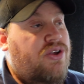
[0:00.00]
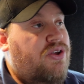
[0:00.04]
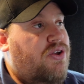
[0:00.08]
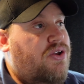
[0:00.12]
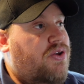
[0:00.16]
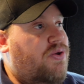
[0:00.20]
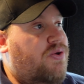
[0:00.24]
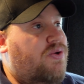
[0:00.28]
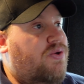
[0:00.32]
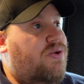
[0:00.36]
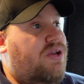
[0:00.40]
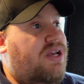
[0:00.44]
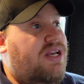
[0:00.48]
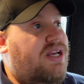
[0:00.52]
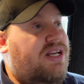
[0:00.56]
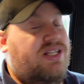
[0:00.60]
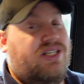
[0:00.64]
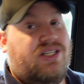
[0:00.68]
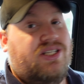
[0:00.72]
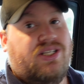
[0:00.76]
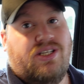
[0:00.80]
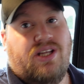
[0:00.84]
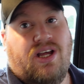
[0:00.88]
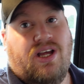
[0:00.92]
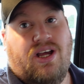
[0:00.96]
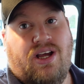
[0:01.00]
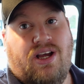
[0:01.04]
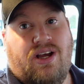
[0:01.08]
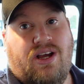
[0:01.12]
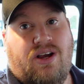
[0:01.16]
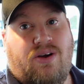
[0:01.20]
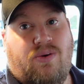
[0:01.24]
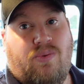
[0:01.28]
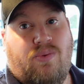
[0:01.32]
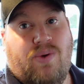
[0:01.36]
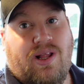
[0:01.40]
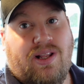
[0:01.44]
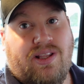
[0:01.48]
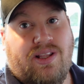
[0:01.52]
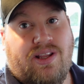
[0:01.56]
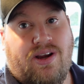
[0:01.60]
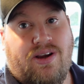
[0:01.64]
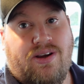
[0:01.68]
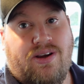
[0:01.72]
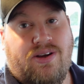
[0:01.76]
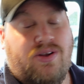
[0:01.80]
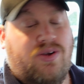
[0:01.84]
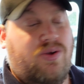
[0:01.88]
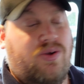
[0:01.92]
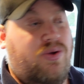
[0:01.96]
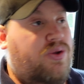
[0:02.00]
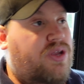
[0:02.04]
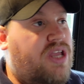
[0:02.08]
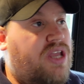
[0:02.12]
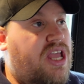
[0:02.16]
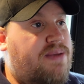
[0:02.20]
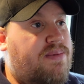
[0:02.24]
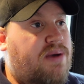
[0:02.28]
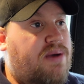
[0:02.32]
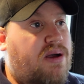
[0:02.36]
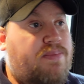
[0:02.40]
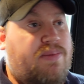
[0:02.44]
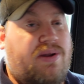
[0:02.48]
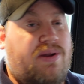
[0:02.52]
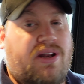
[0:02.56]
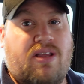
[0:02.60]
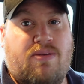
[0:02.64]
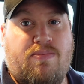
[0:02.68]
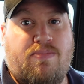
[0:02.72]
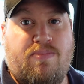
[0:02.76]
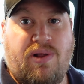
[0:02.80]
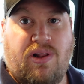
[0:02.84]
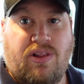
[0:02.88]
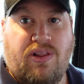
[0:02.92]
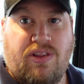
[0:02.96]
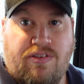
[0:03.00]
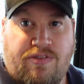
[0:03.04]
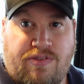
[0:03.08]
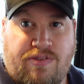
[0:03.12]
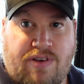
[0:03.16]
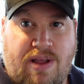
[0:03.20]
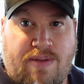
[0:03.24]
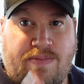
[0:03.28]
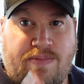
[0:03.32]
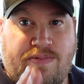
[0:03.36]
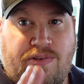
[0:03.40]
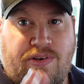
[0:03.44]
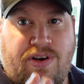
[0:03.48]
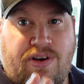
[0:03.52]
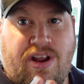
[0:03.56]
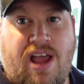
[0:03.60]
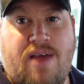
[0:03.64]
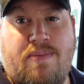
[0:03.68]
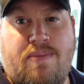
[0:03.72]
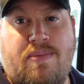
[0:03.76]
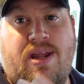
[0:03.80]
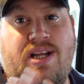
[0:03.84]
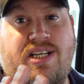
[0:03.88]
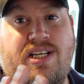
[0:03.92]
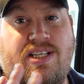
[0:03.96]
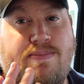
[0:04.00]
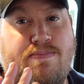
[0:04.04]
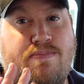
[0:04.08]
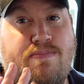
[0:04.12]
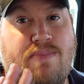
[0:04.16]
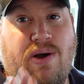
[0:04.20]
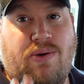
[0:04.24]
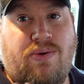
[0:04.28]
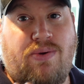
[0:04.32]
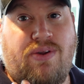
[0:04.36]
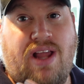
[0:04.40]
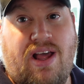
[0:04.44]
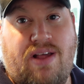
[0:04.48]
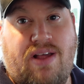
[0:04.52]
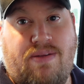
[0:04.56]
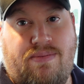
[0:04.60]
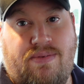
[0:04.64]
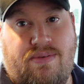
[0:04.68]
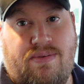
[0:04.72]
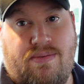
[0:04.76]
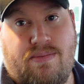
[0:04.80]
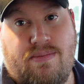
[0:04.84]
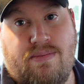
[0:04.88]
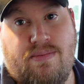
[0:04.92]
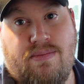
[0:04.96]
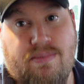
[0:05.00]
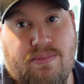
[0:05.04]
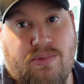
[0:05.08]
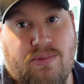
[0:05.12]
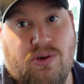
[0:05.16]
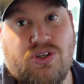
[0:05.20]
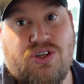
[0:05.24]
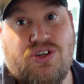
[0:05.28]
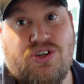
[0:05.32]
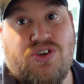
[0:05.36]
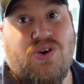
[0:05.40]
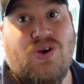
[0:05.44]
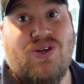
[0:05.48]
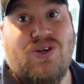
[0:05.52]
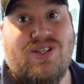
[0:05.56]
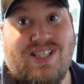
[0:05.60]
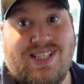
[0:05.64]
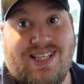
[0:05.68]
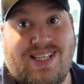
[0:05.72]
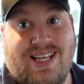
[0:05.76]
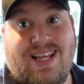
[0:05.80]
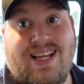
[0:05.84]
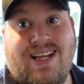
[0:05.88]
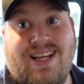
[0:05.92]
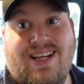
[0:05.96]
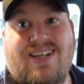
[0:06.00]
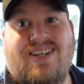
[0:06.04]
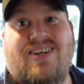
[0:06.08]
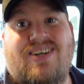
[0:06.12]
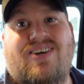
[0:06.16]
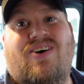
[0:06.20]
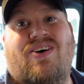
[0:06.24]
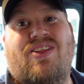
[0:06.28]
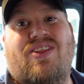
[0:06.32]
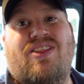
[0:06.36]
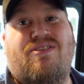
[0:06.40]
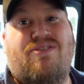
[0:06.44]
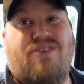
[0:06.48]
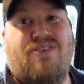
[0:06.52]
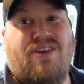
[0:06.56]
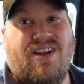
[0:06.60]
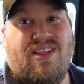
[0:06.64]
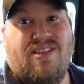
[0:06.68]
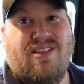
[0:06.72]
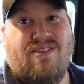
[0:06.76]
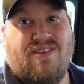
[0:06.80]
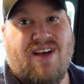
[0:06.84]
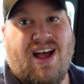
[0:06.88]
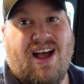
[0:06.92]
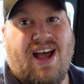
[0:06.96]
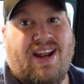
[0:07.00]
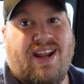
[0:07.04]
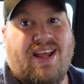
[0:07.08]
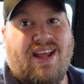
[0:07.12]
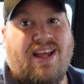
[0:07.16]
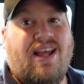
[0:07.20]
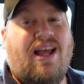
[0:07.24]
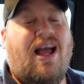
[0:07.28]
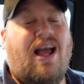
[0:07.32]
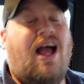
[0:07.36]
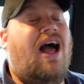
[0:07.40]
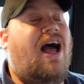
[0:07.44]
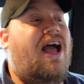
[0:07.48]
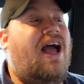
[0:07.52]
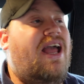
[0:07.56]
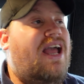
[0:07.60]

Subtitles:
who is a welder, who came up and he built the frame for it and managed to mount that monstrosity on the front of the van. I